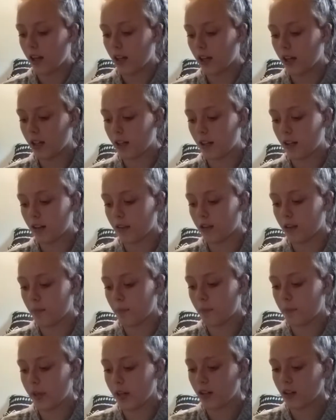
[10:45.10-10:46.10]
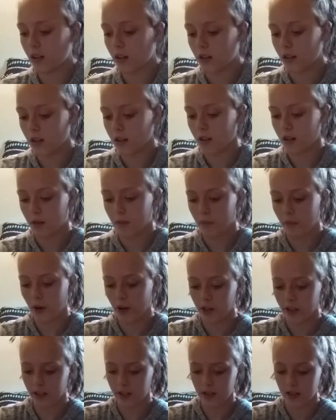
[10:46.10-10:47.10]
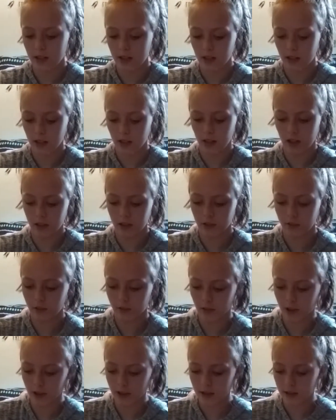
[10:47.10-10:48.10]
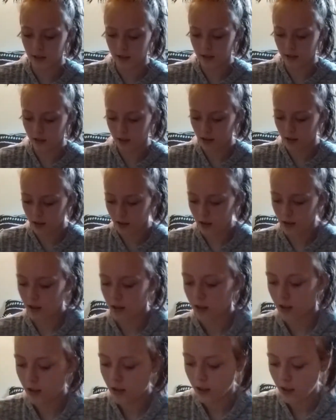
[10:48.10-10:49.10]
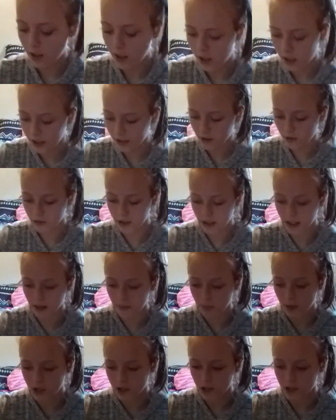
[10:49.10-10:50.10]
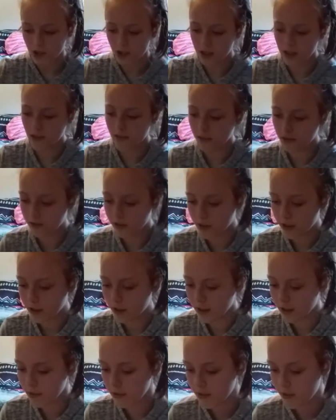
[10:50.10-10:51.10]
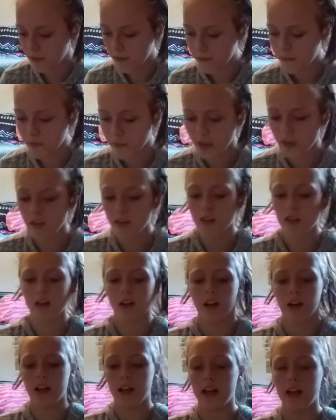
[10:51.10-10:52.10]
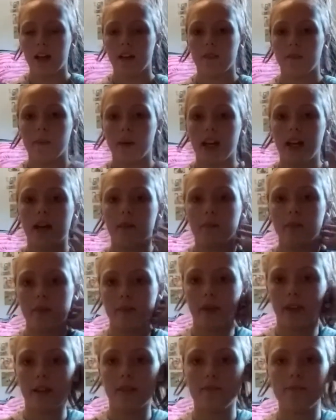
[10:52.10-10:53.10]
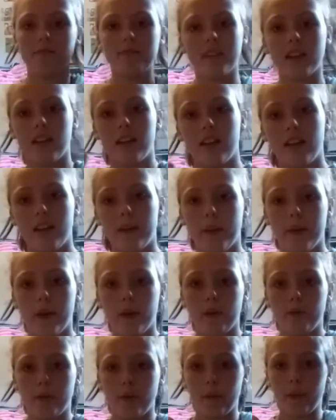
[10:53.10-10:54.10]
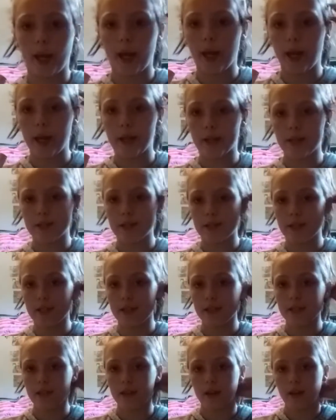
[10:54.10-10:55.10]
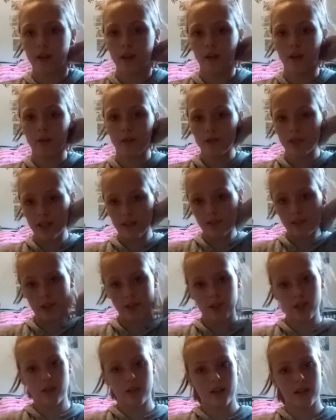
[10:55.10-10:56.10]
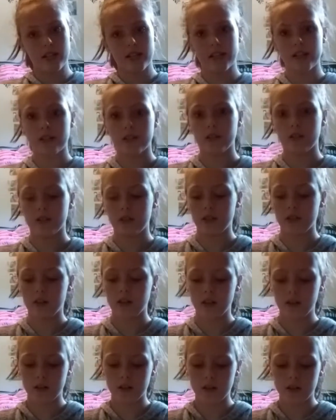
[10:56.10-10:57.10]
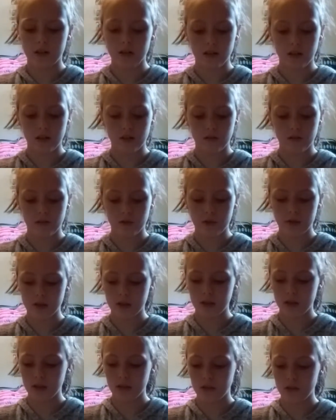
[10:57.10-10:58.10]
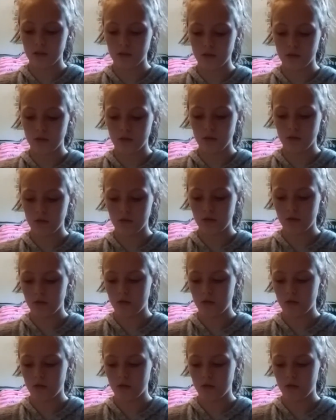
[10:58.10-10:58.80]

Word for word: In the bigger pocket on the front, I don't really have much, I just have three things. I have my EpiPen for my allergies which I have to turn in to the nurse on the first day of school,